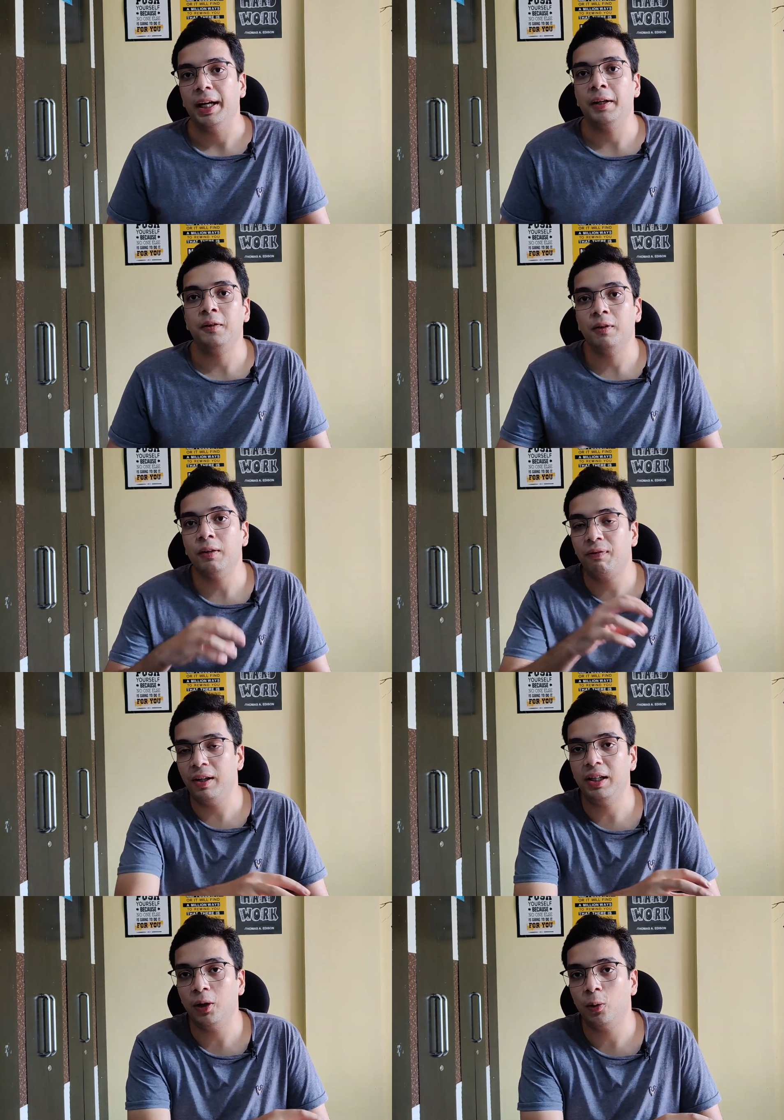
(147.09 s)
and you will
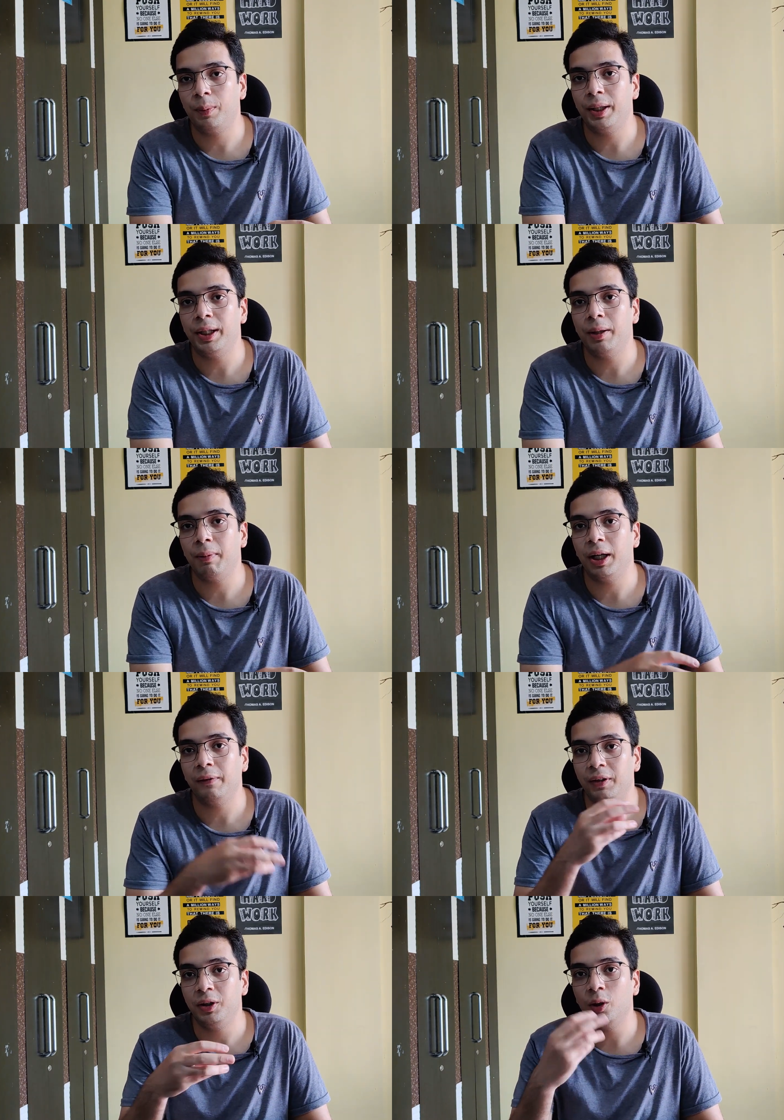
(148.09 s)
fill that open-ended part
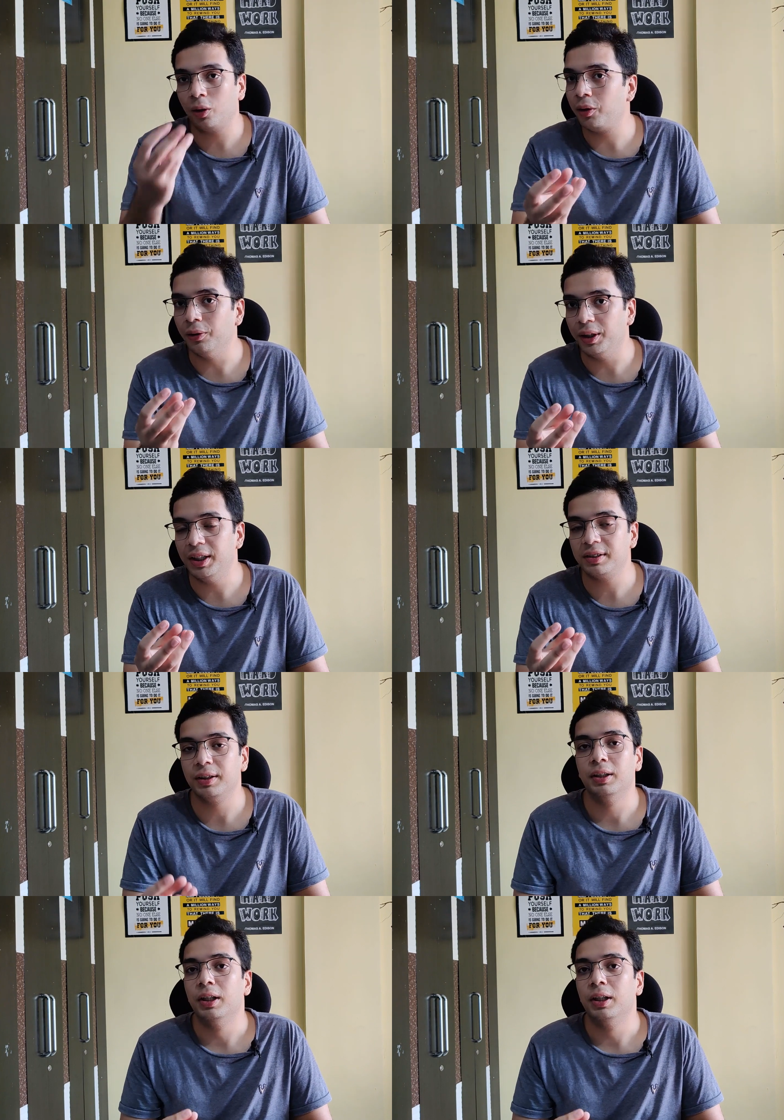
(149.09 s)
with your queries.